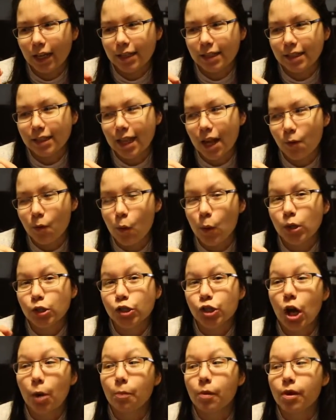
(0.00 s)
is the day we went
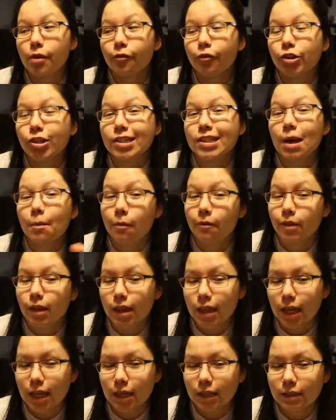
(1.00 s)
shopping for some of
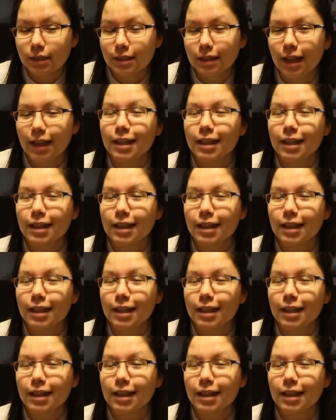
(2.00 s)
the things.